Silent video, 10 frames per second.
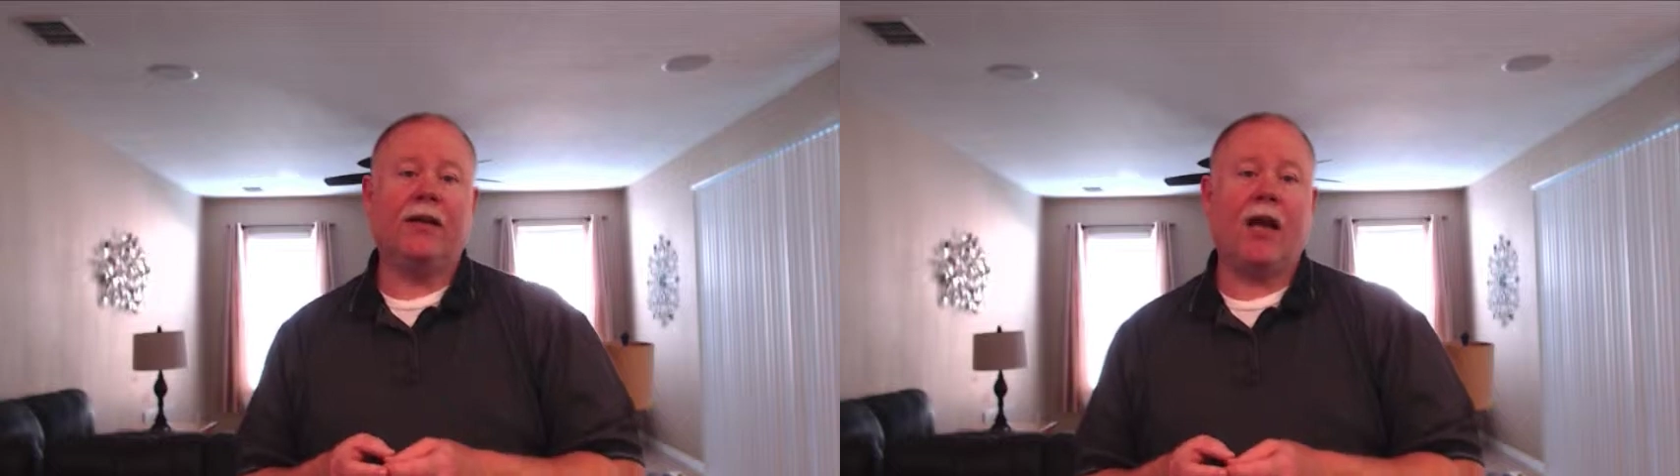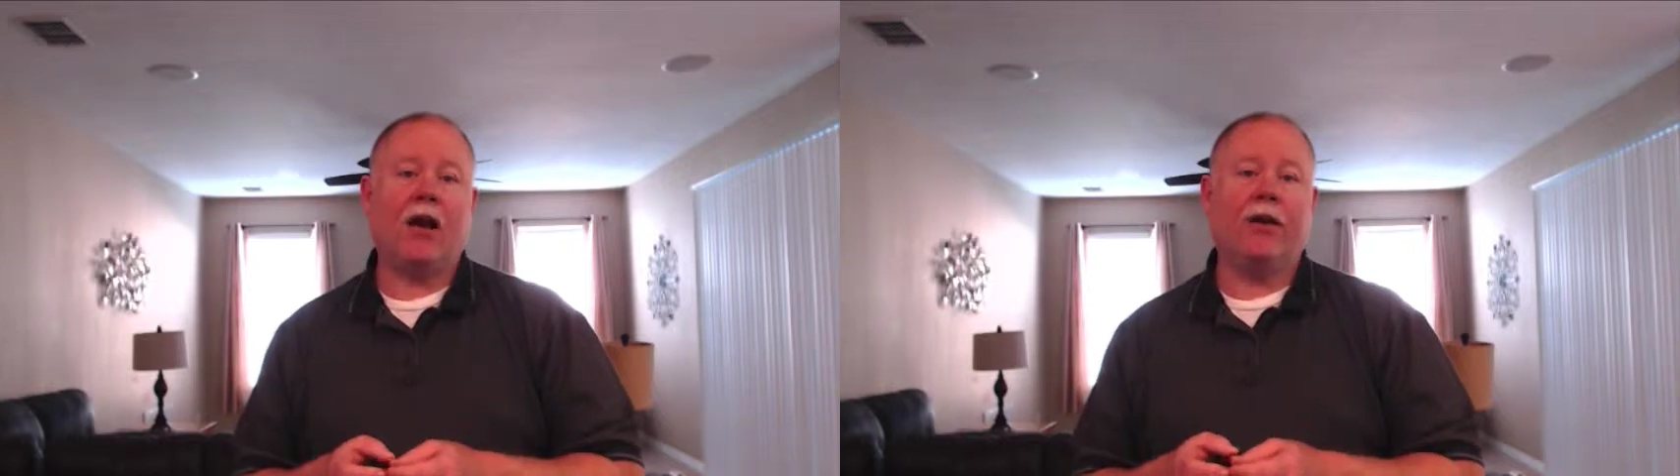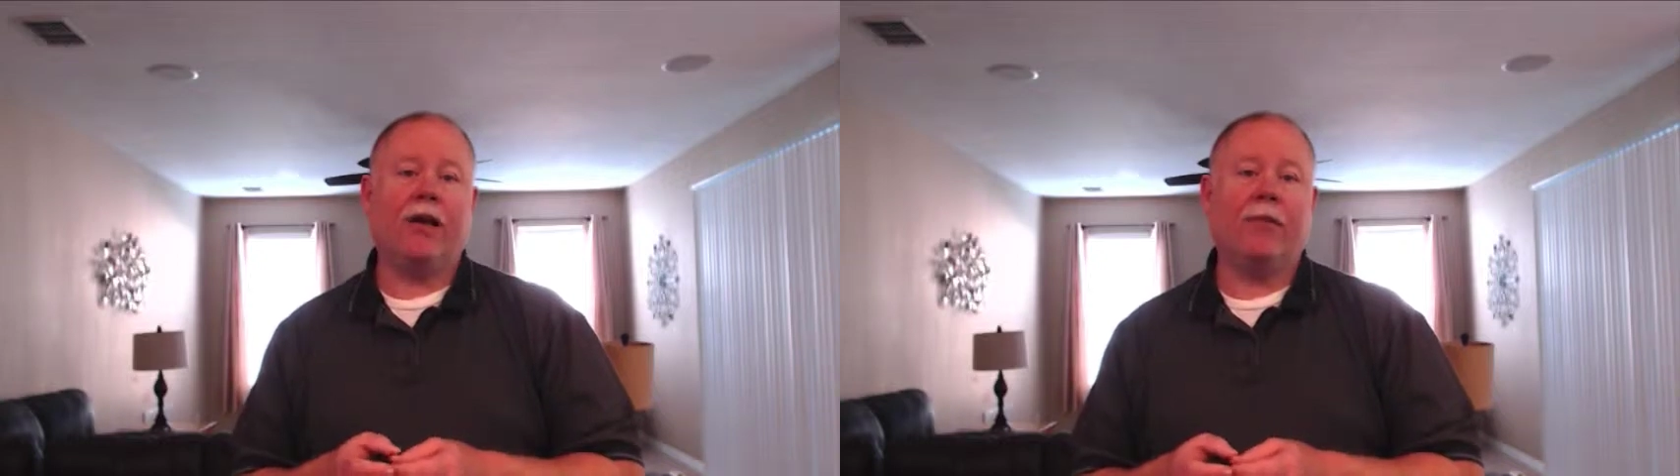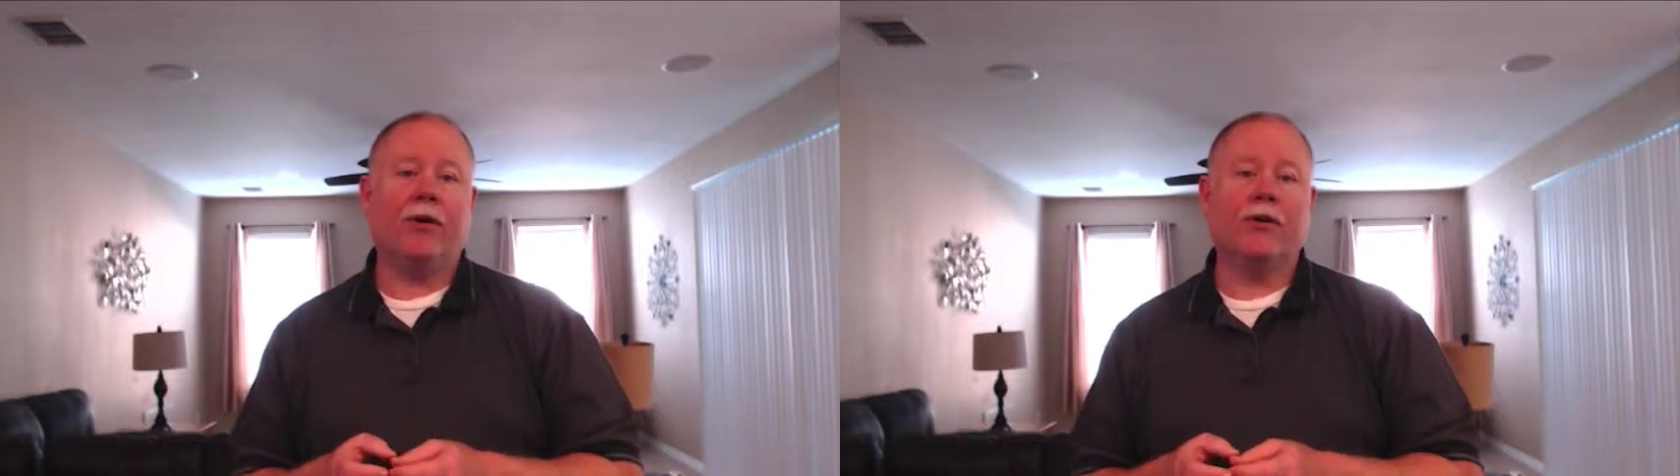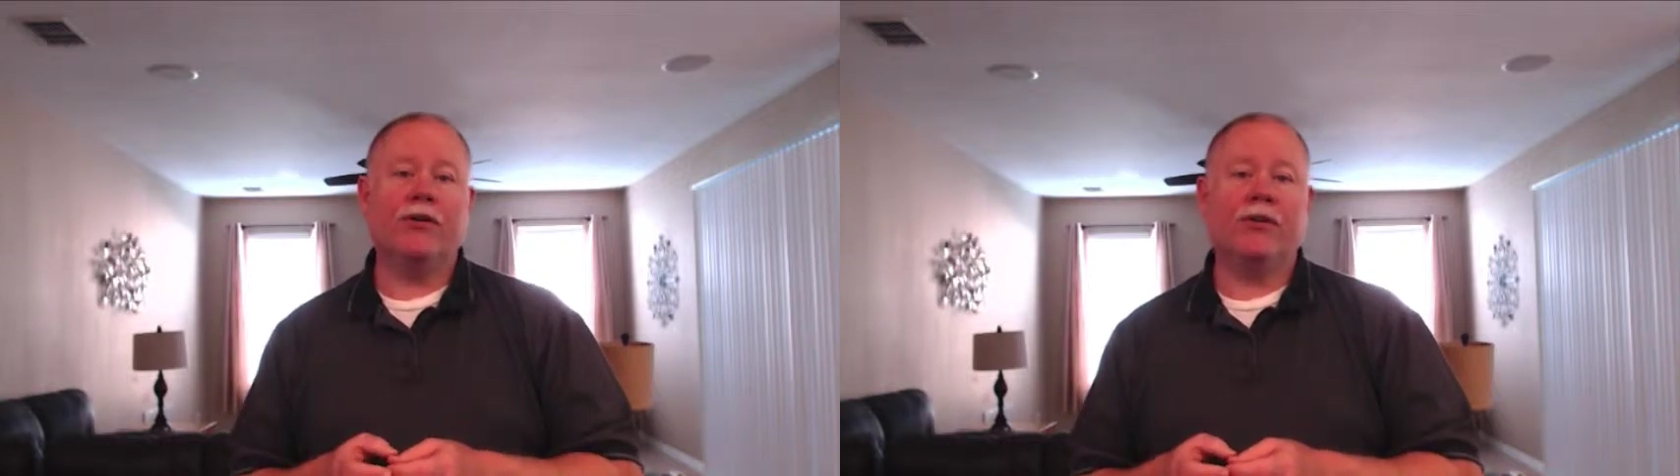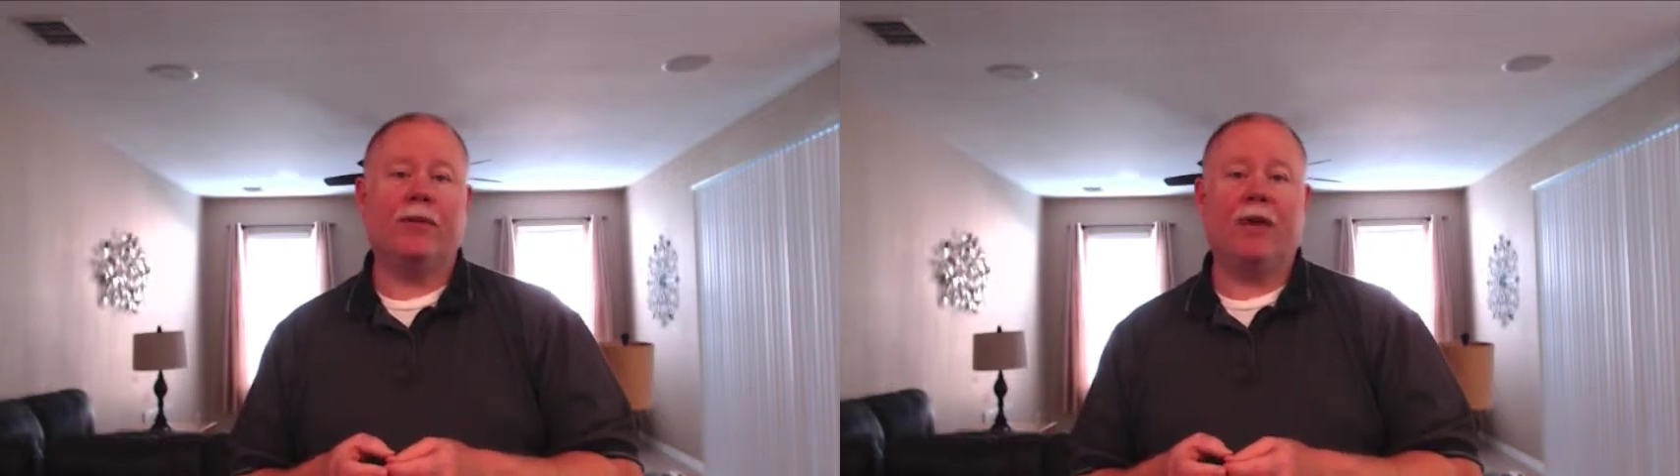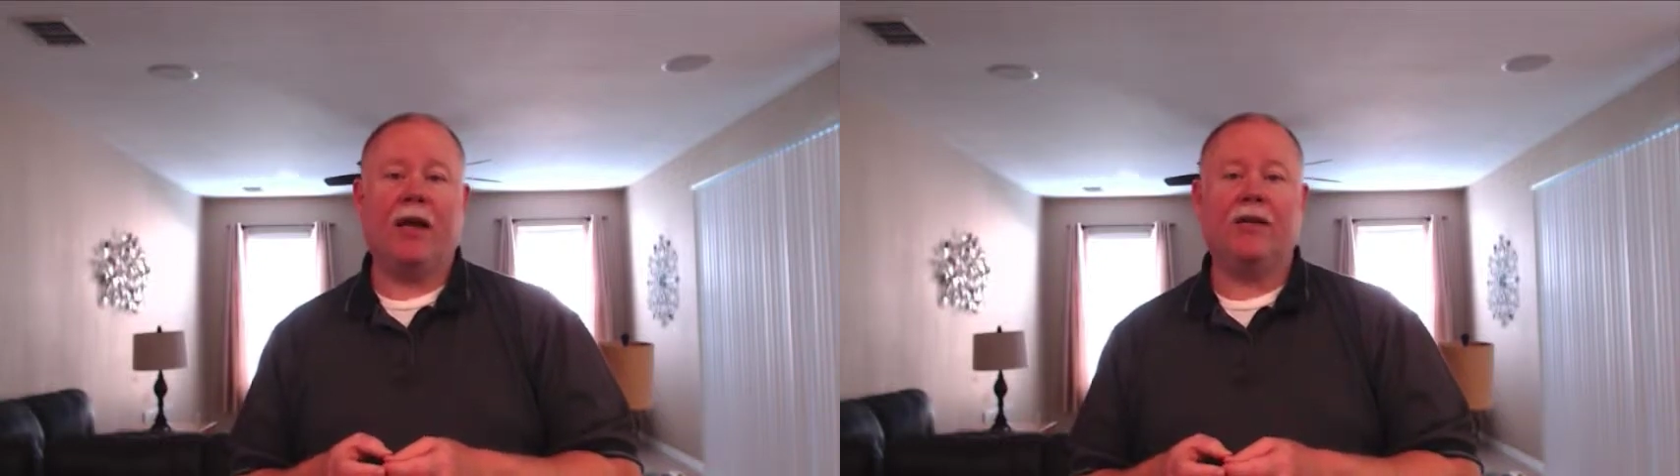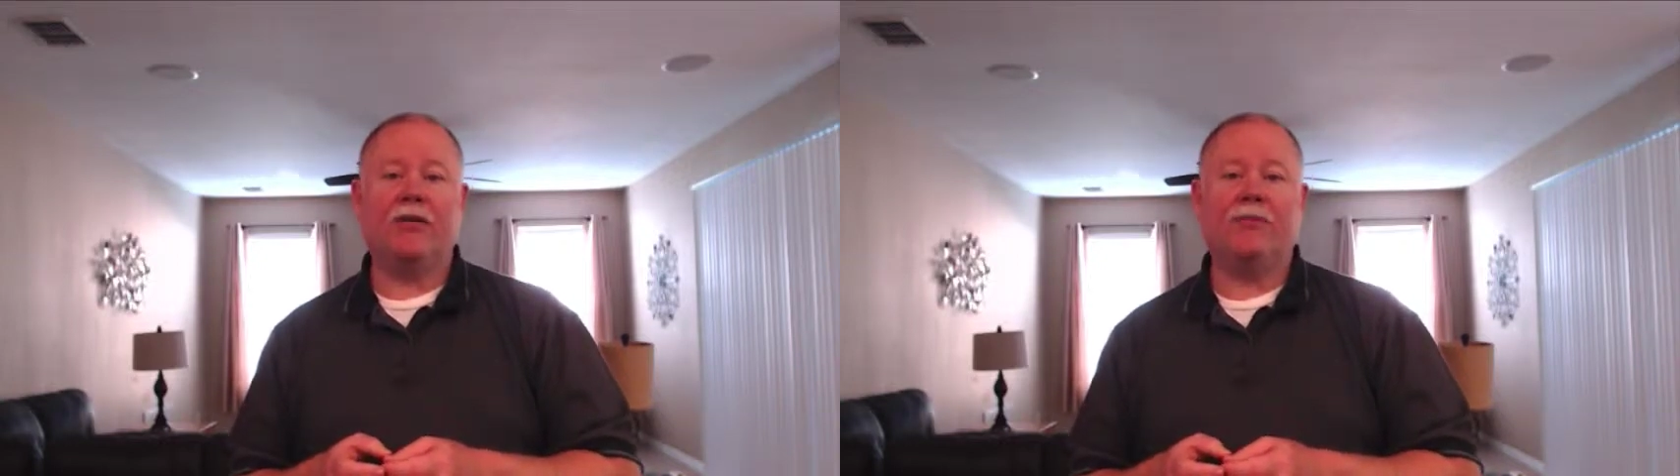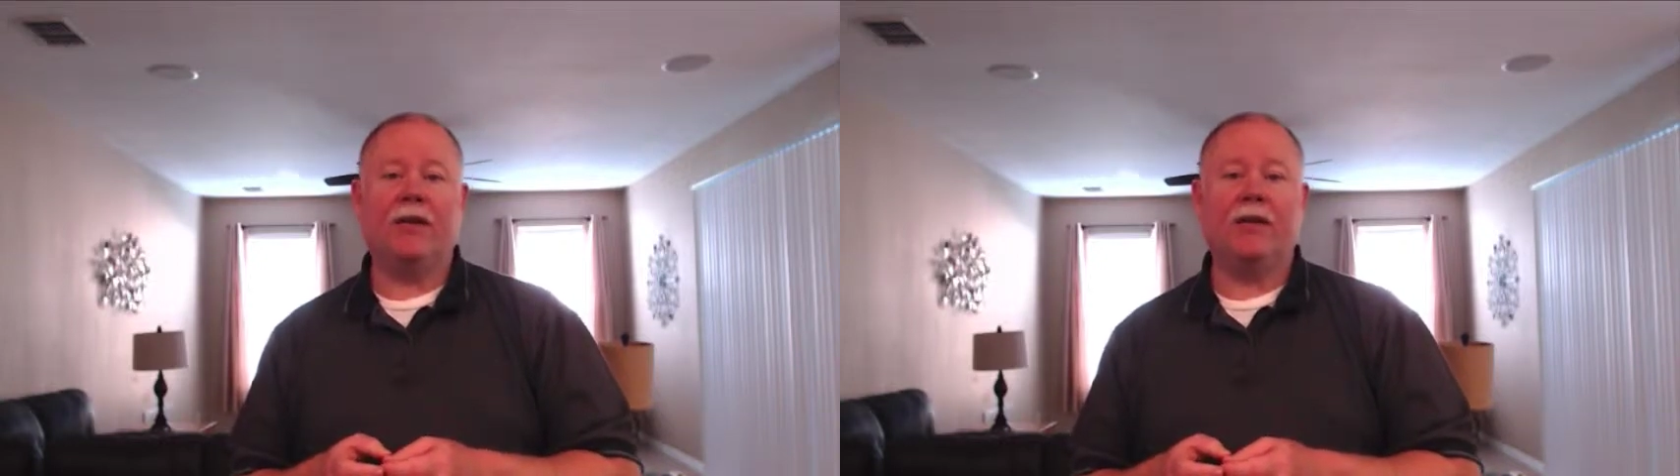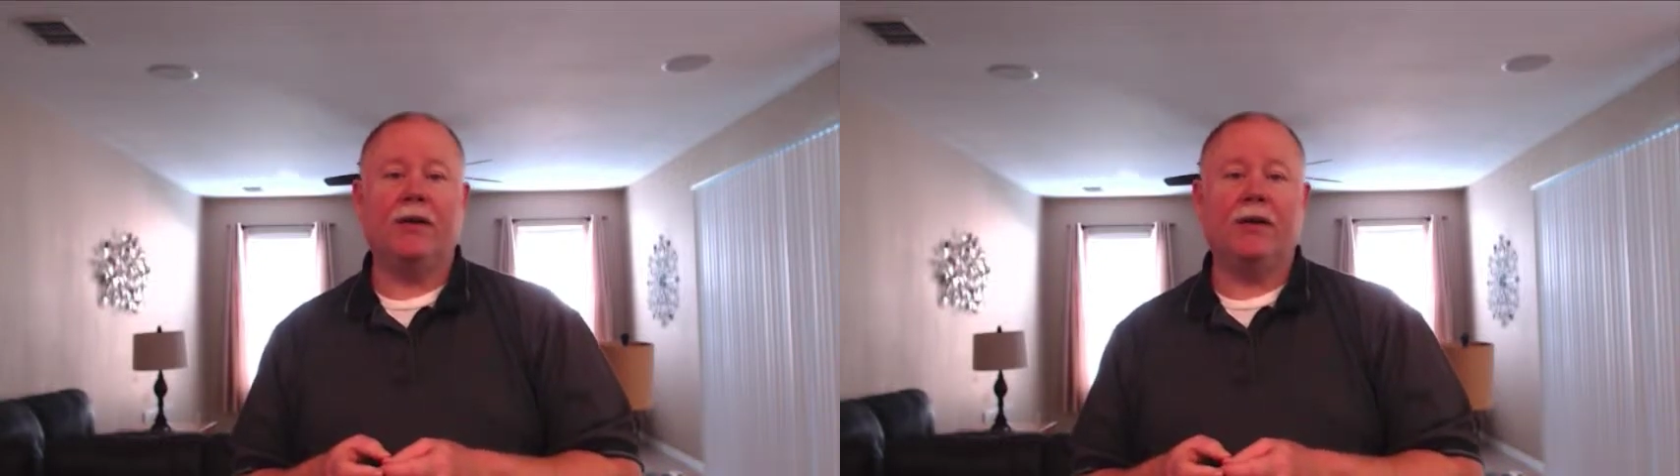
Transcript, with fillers: County Emergency Management